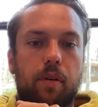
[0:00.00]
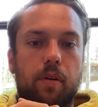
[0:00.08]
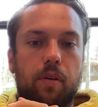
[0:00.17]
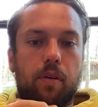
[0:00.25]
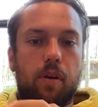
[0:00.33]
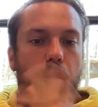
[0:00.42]

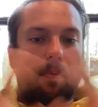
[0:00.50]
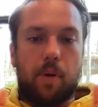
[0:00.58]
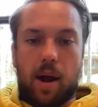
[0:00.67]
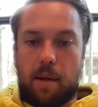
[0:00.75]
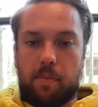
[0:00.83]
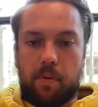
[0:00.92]
no
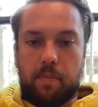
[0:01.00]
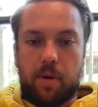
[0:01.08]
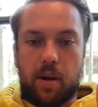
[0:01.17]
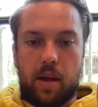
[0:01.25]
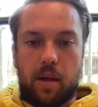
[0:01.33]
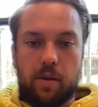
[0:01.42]
problem,
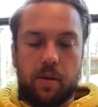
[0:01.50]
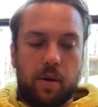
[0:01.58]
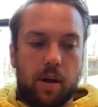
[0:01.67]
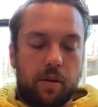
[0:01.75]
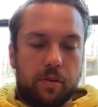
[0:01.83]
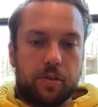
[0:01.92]
and I you know
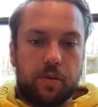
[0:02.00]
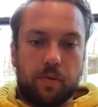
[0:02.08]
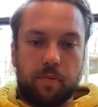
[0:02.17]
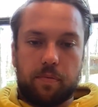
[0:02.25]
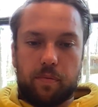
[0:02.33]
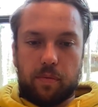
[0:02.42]
I know
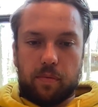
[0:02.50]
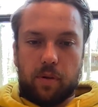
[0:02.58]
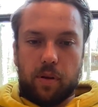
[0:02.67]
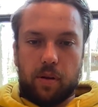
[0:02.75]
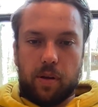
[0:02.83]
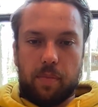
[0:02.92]
so
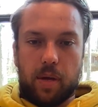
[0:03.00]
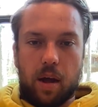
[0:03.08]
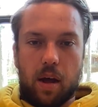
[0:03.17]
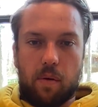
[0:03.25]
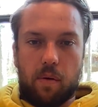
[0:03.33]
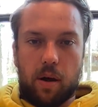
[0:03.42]
you know get me in
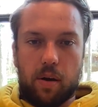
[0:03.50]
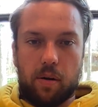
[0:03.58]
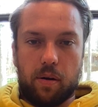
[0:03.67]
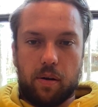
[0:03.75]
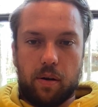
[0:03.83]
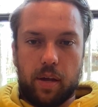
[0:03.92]
hot
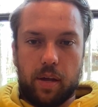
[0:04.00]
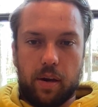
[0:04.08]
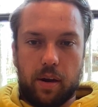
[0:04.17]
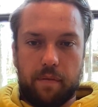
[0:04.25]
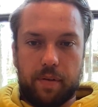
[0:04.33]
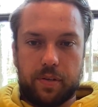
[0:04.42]
water in
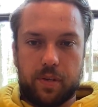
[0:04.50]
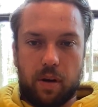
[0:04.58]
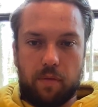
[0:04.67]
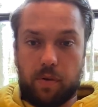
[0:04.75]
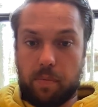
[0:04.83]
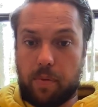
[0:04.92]
and of
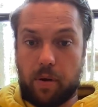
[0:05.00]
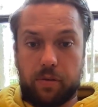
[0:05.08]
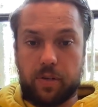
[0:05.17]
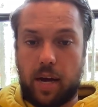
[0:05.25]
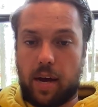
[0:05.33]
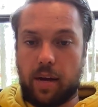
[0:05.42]
itself on both
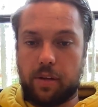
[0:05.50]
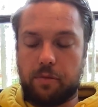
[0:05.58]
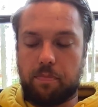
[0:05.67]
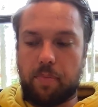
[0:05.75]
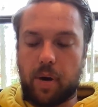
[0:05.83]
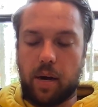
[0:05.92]
sides.
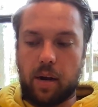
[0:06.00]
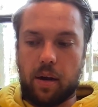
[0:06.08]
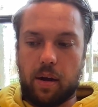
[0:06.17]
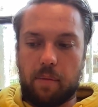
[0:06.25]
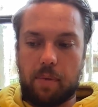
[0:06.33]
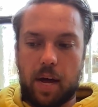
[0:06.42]
But
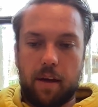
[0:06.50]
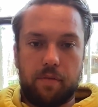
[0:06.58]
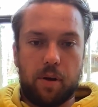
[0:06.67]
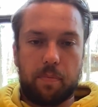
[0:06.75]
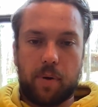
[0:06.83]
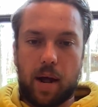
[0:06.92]
um, I have
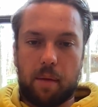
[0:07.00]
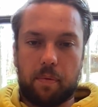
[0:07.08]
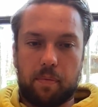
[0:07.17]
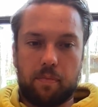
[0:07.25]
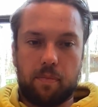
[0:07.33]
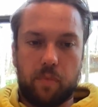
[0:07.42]
no
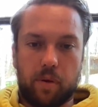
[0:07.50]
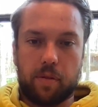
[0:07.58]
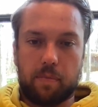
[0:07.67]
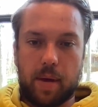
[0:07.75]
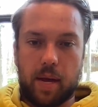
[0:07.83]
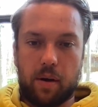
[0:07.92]
problem with a
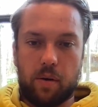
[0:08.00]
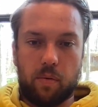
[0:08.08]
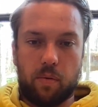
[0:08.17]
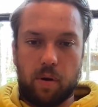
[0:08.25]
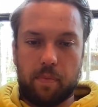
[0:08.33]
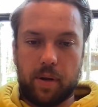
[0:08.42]
man and a
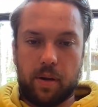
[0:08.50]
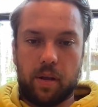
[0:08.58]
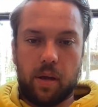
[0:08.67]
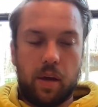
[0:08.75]
woman